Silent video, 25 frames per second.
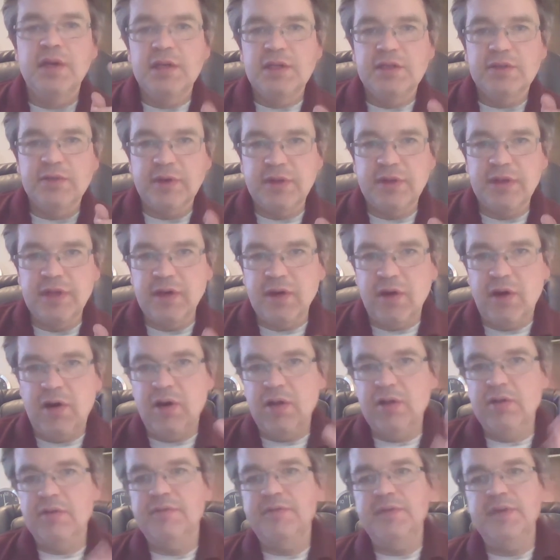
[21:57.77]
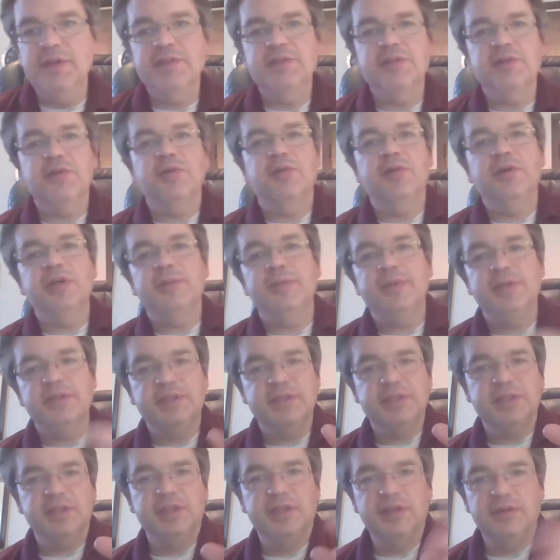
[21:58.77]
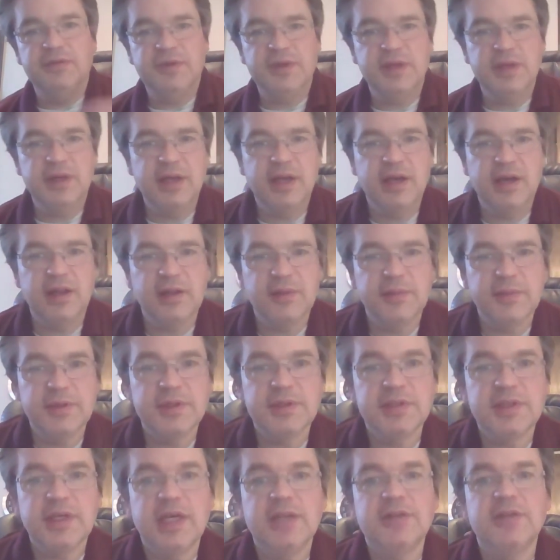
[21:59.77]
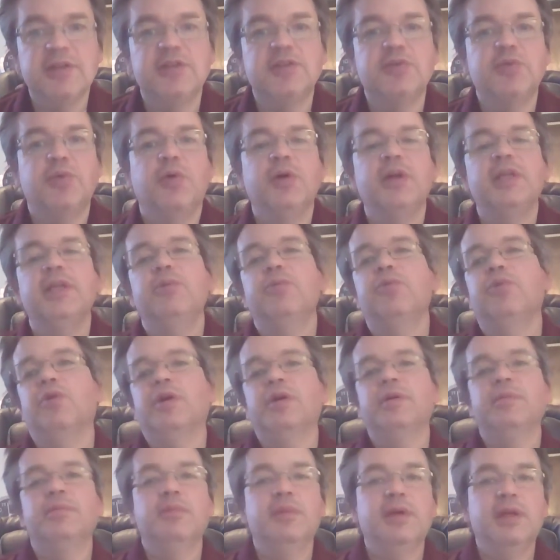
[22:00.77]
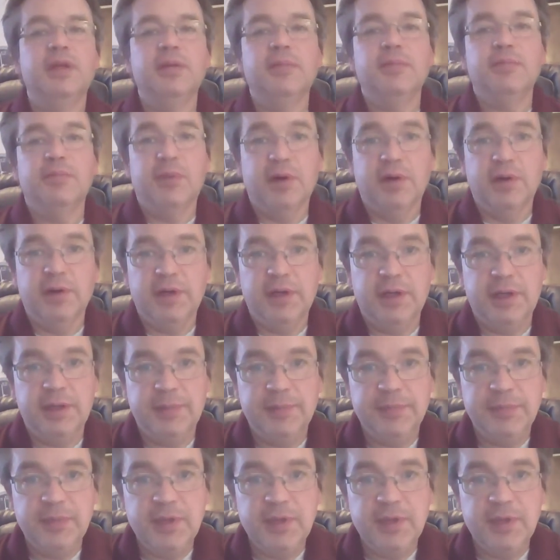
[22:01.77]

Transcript: So I think all of these are going to be significant elements at the 21 minute mark.